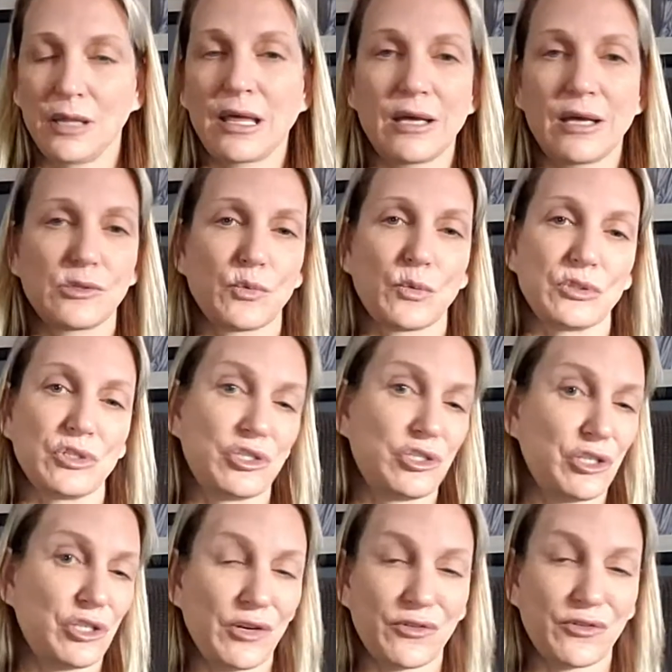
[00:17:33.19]
That's
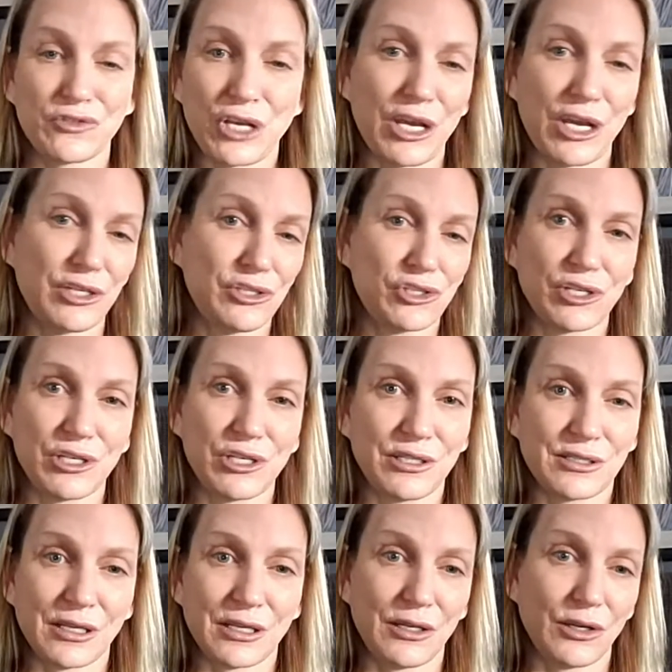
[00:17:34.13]
when shift changes
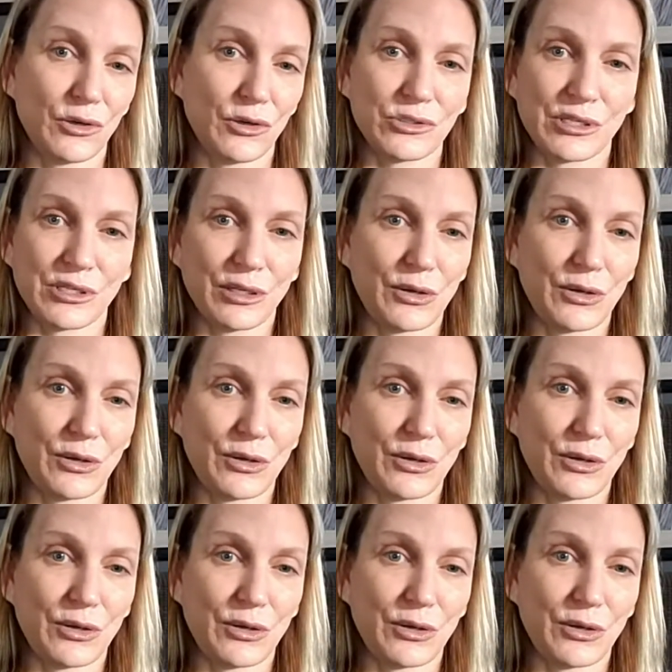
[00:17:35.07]
at nursing